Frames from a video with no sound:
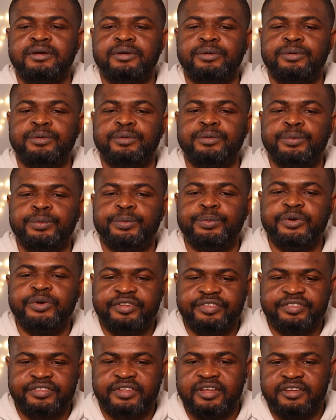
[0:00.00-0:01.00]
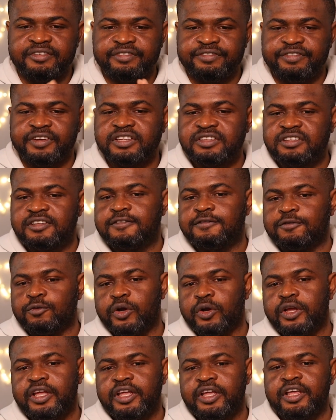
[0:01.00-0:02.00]
risk effective
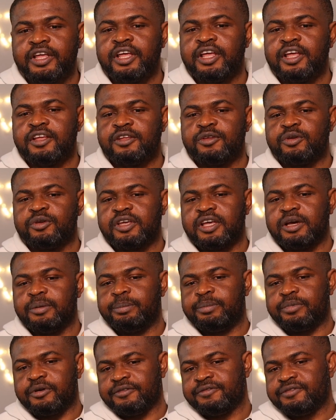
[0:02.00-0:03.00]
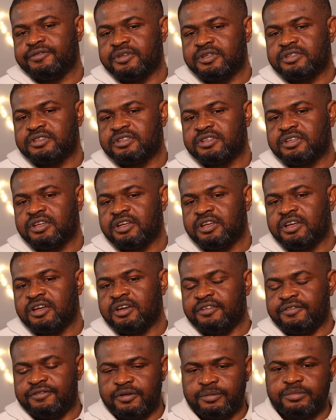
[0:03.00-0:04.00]
way you can profit
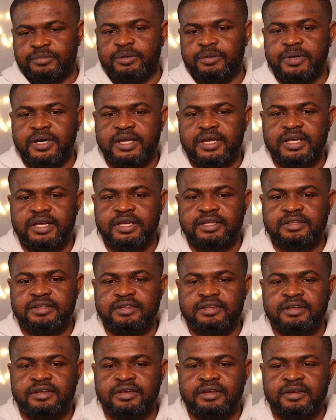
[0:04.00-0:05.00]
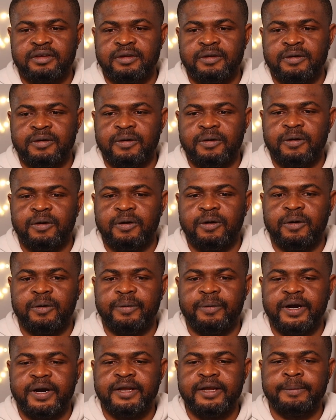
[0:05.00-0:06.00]
from the market. All
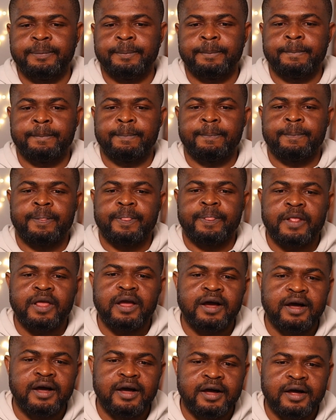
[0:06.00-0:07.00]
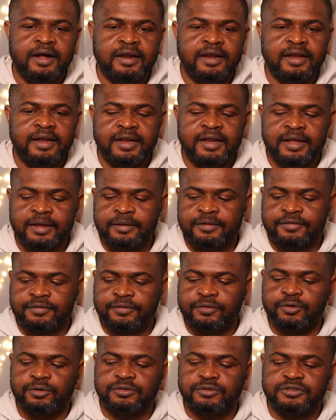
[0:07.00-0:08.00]
right, let's
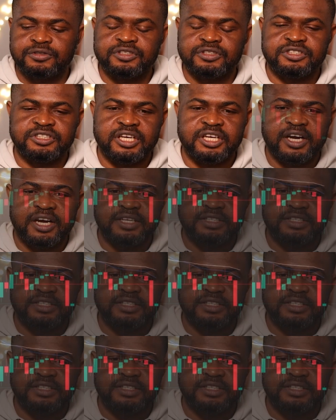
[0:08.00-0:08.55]
go to the chart,